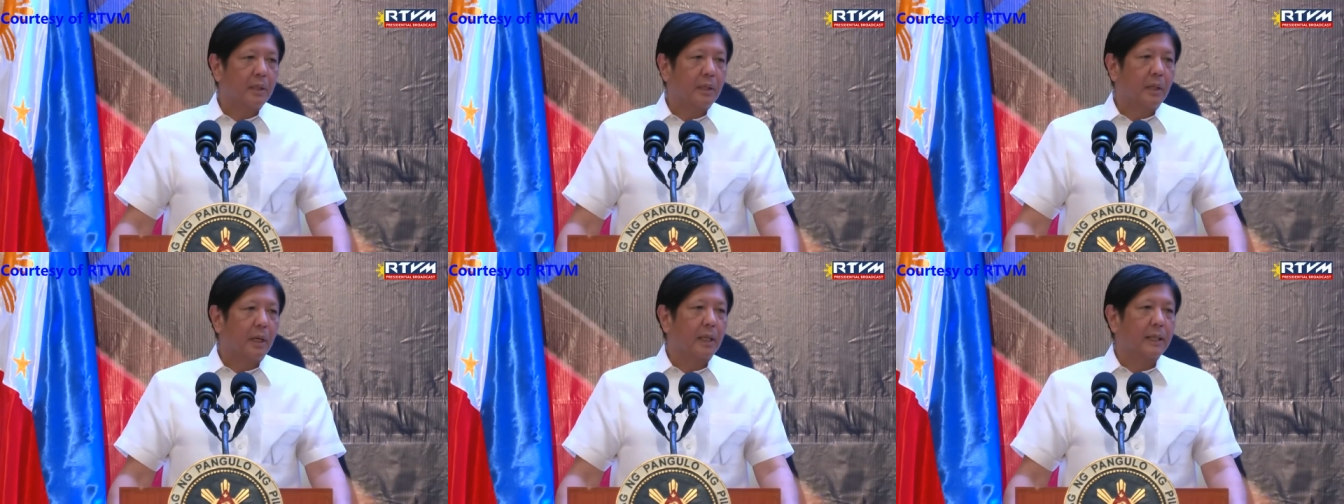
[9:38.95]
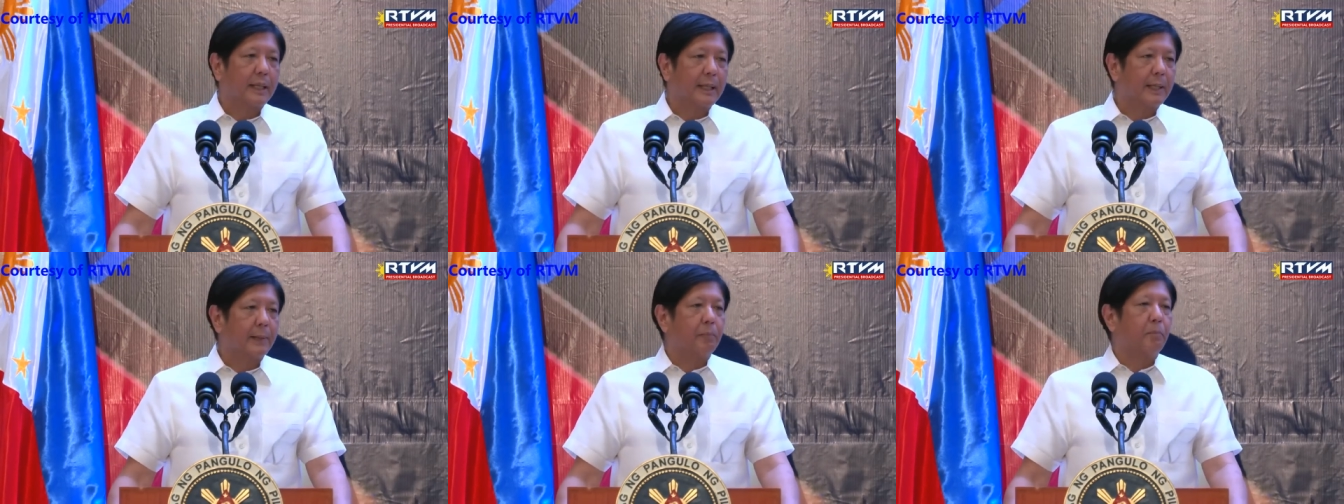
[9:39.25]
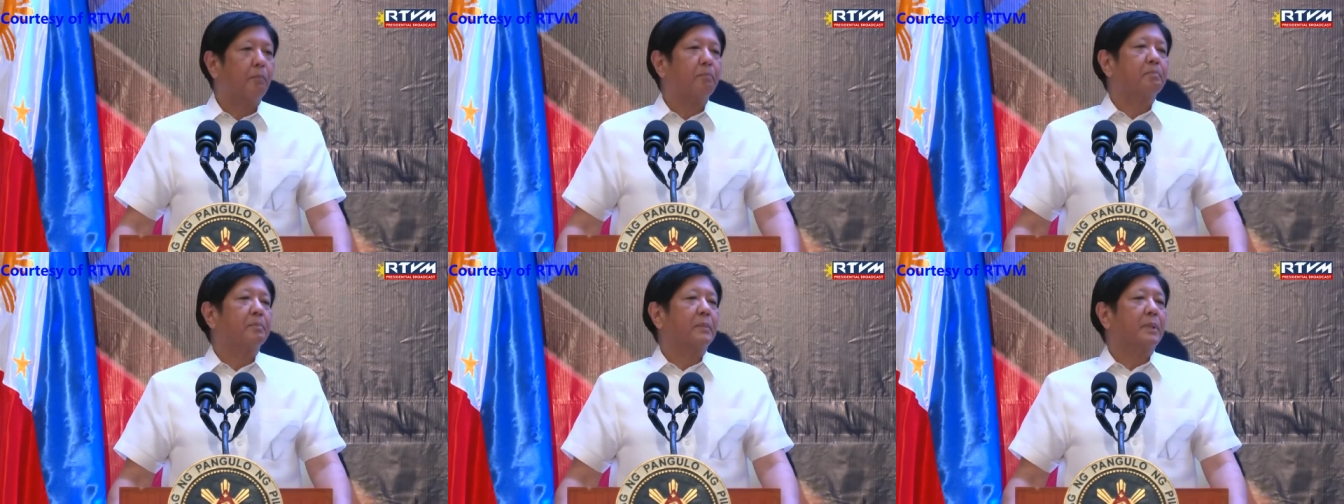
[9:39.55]

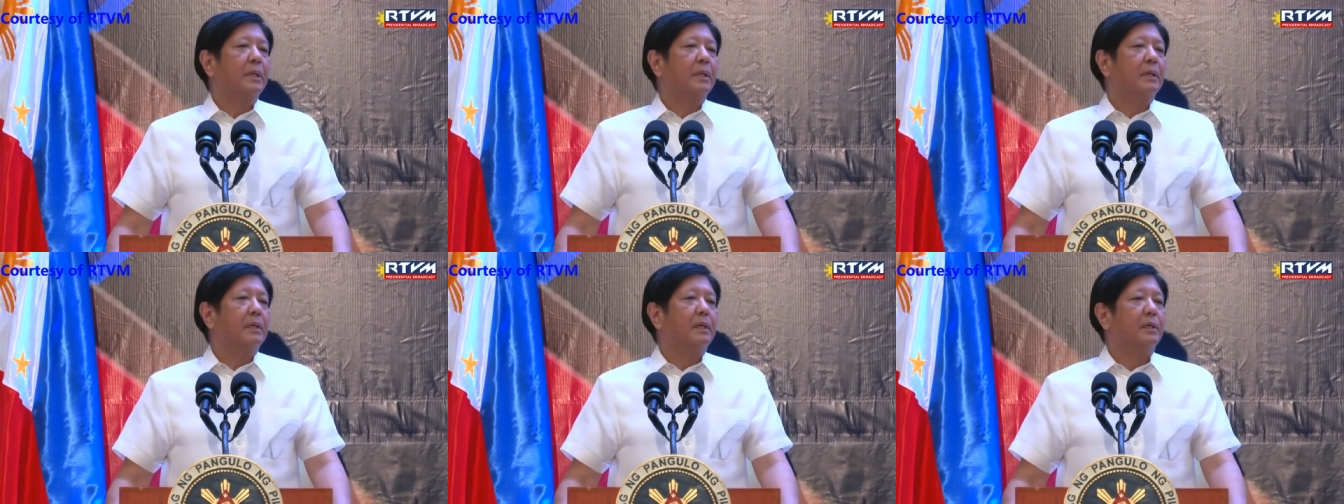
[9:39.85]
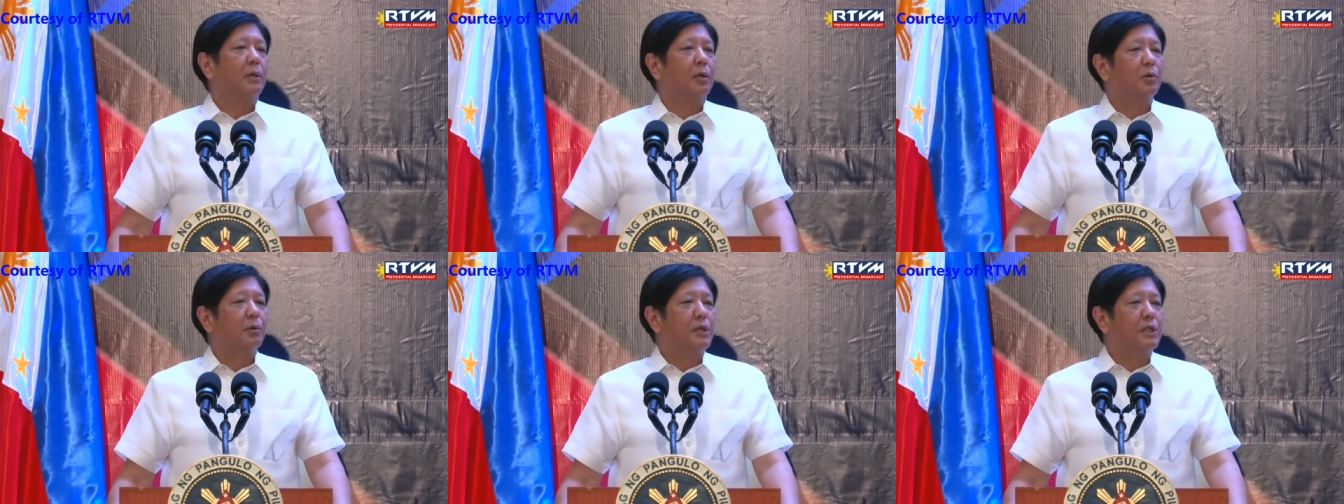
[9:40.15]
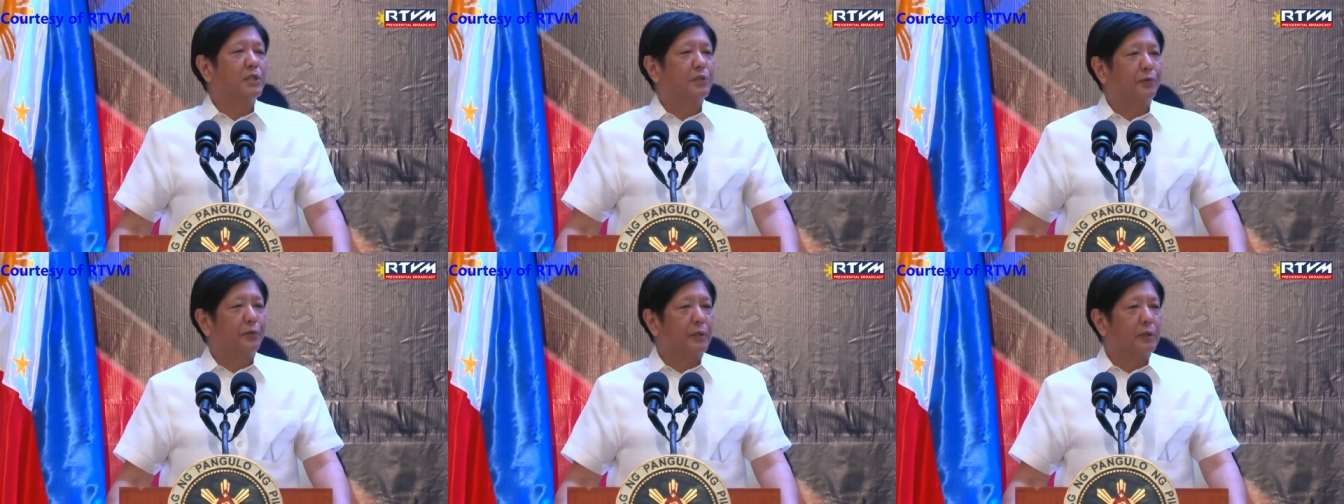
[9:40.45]
Again, it
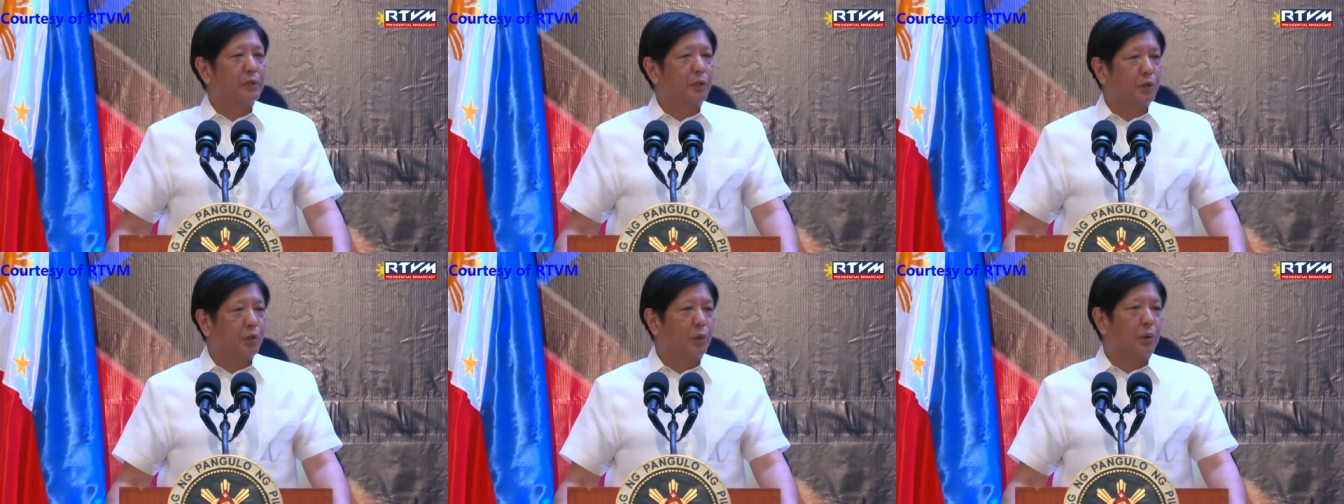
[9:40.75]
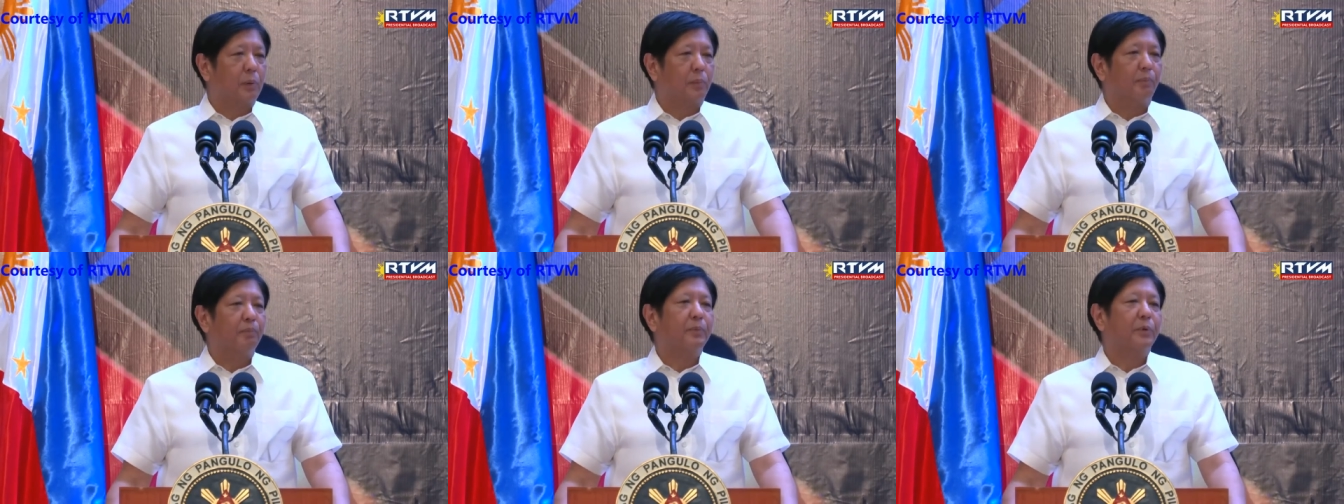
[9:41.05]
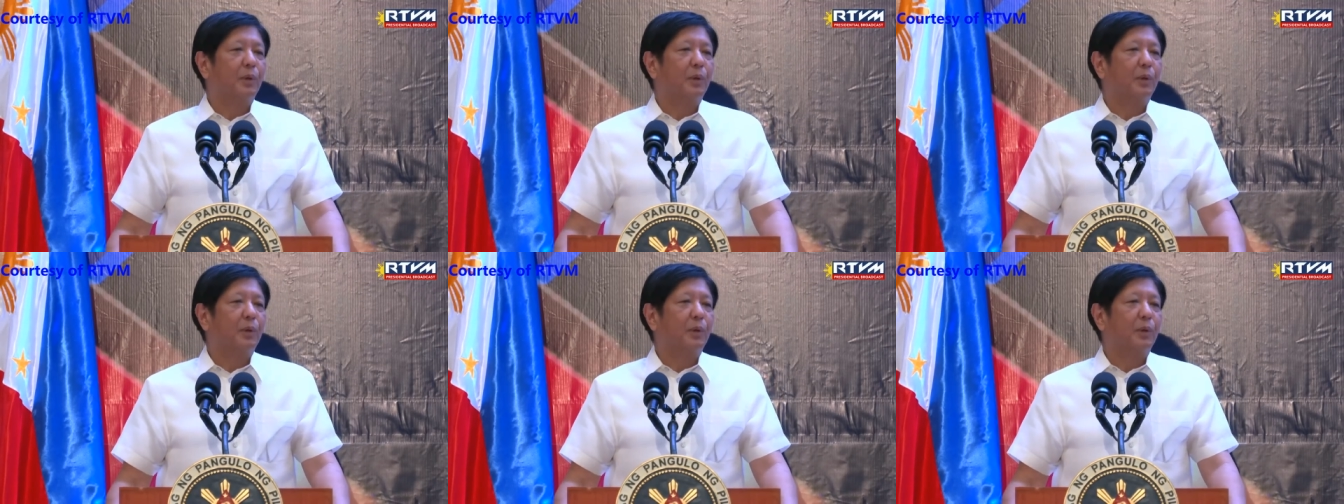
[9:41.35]
always feels good